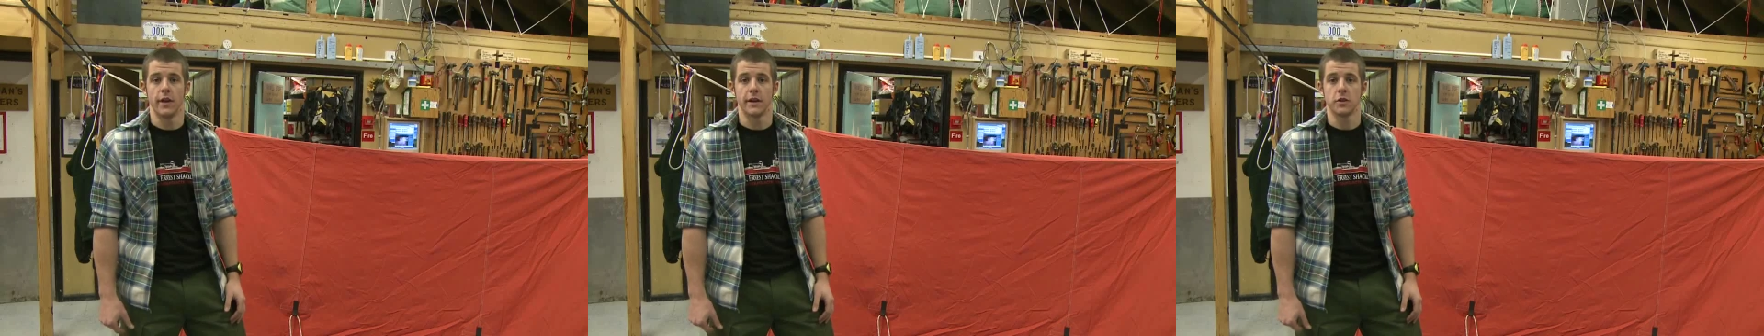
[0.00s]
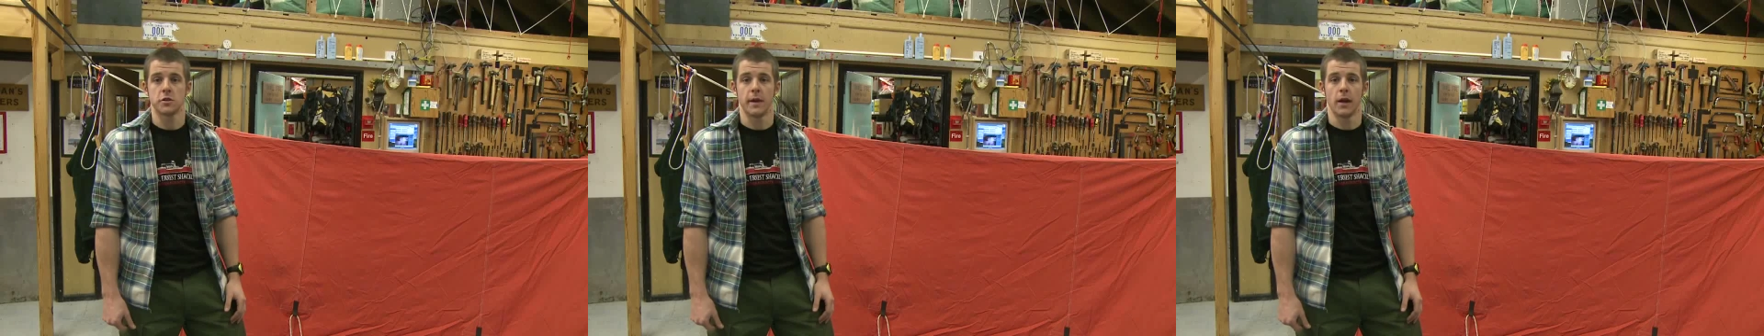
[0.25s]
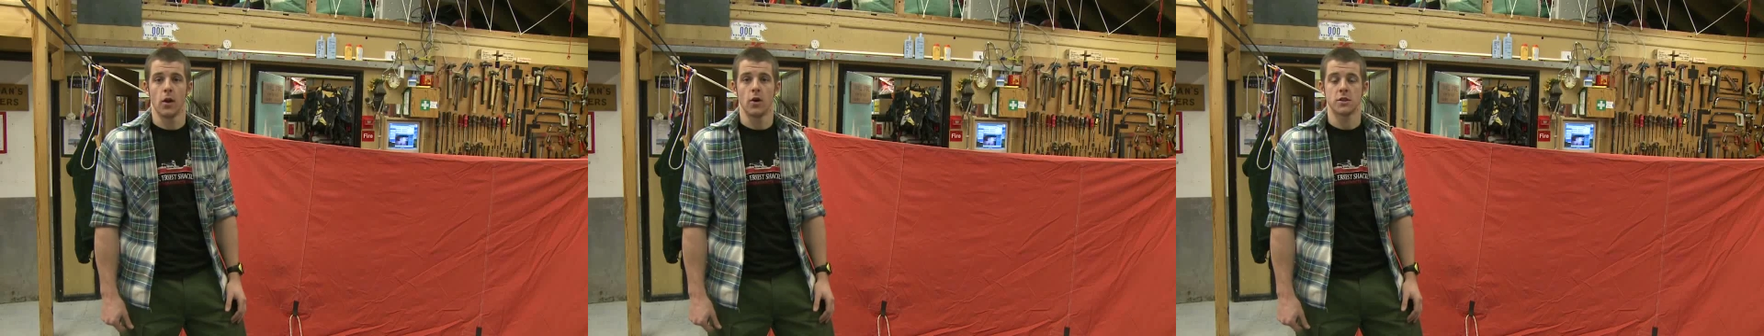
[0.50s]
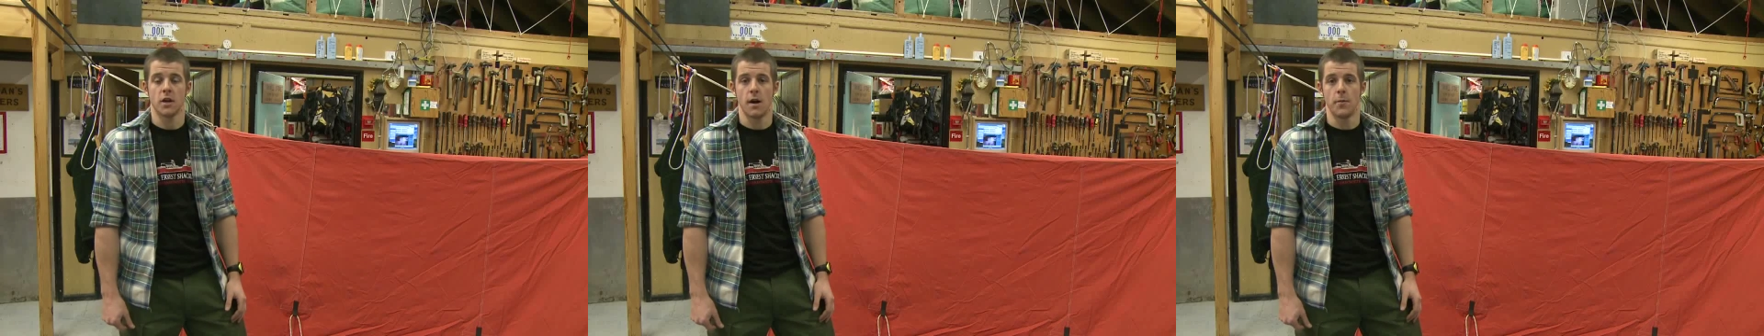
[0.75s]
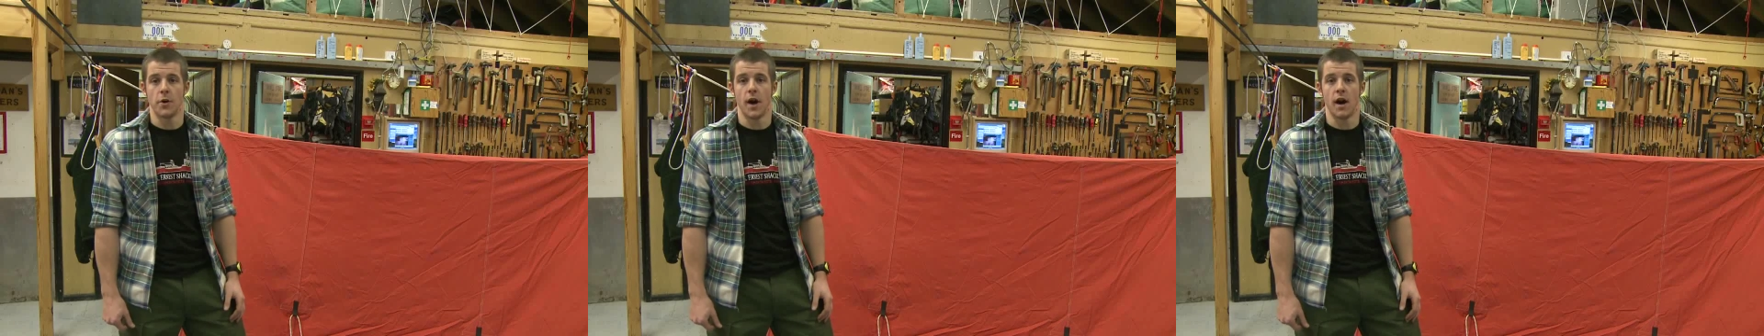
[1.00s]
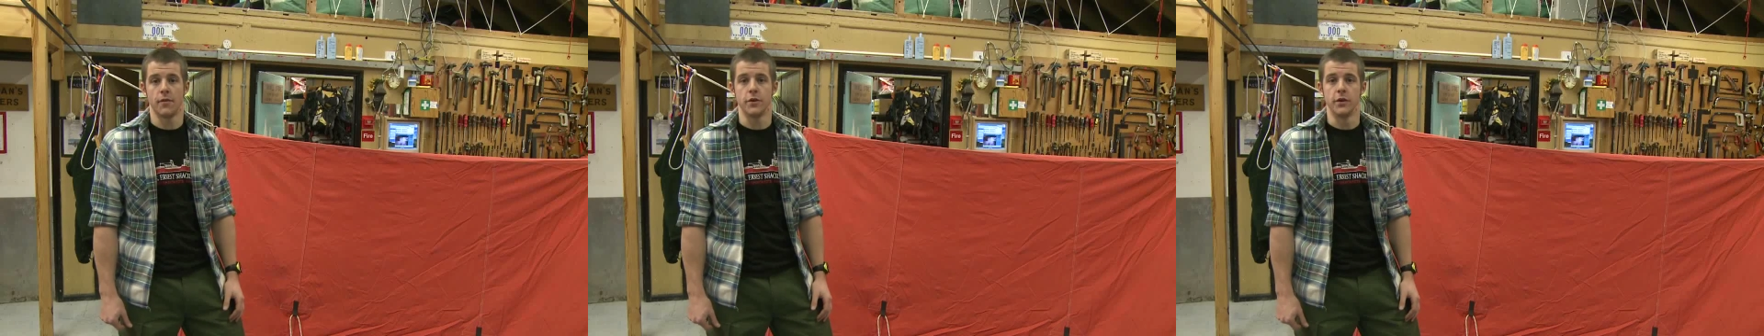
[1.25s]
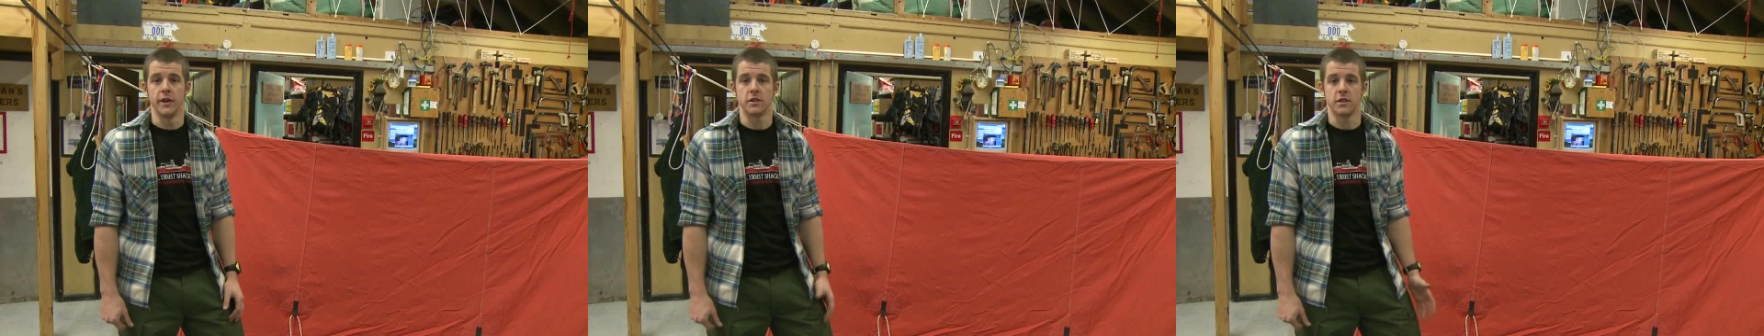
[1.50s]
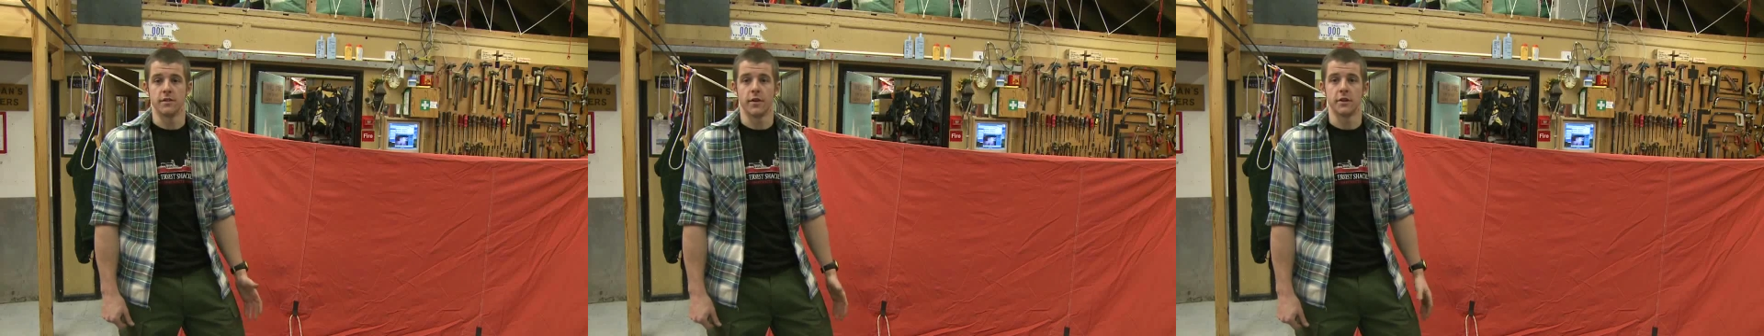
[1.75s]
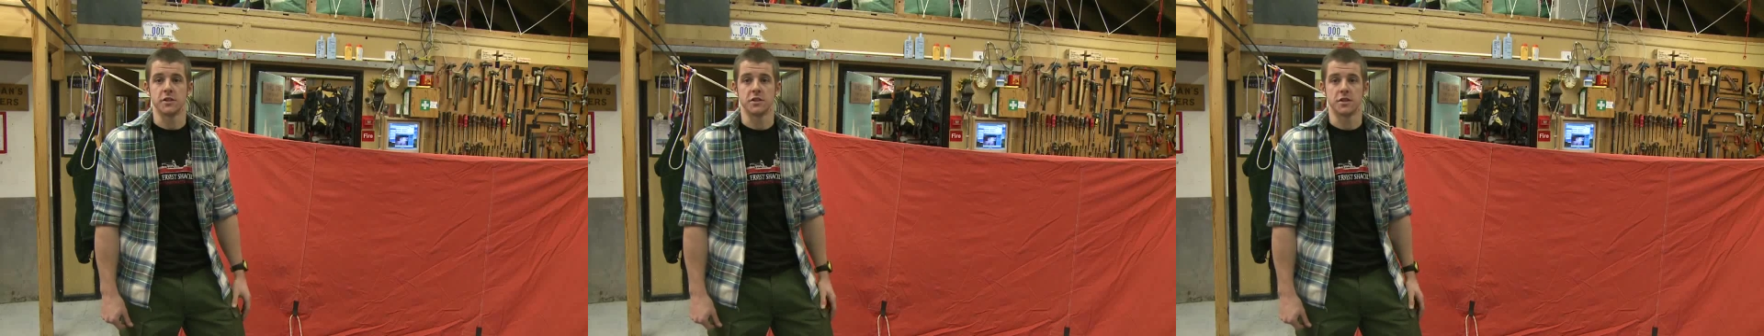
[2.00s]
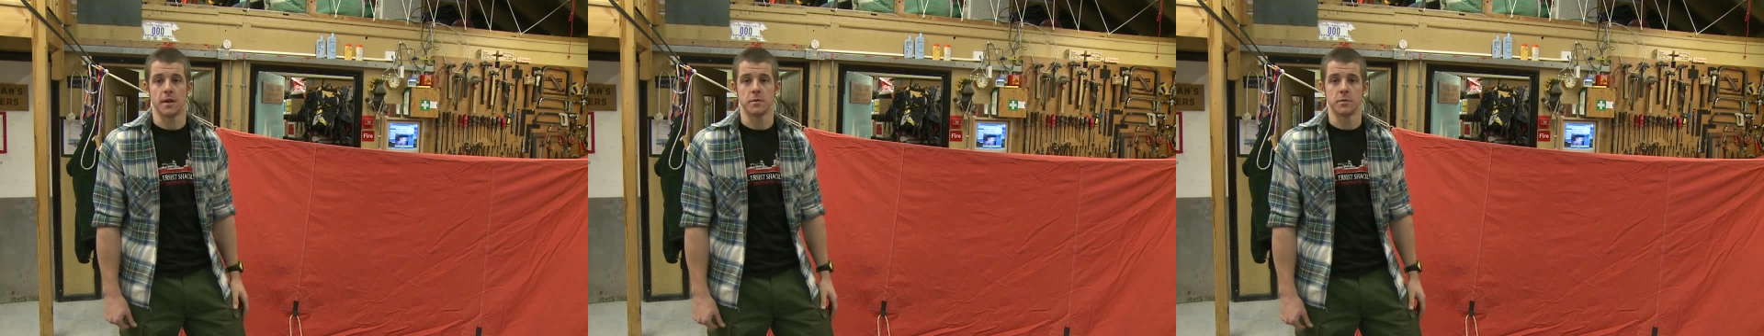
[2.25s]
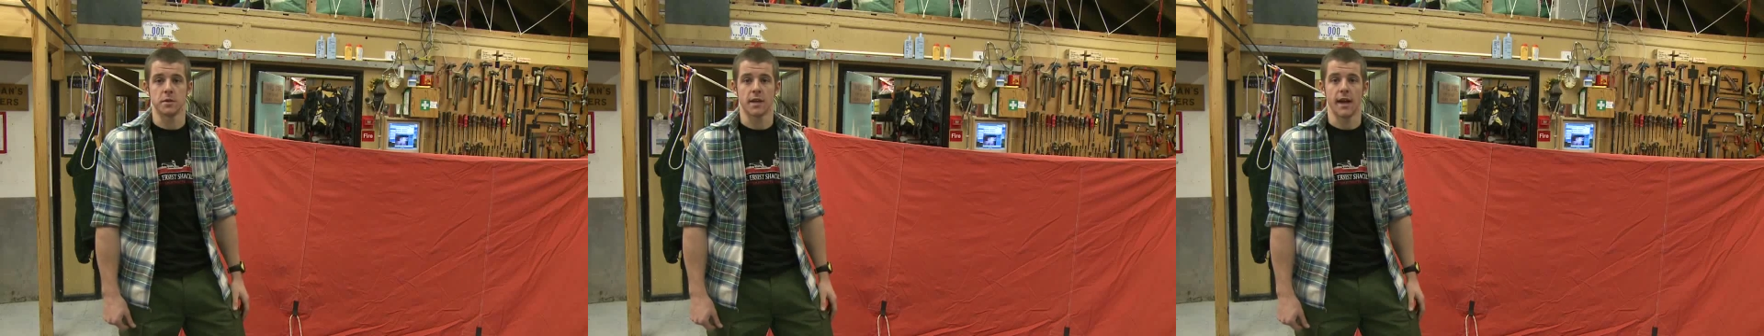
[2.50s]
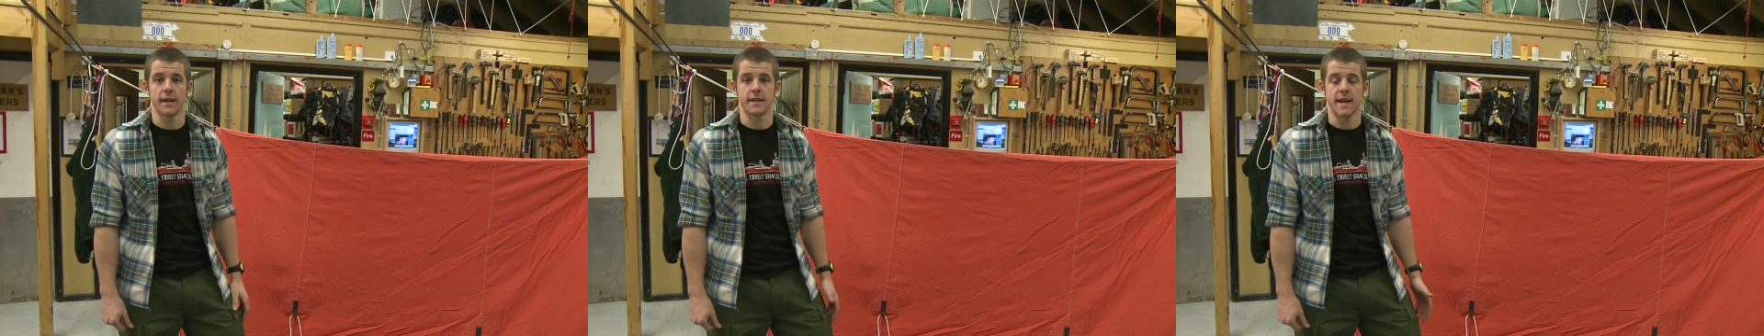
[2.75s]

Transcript: they do spend a lot of time on half units and are very susceptible to getting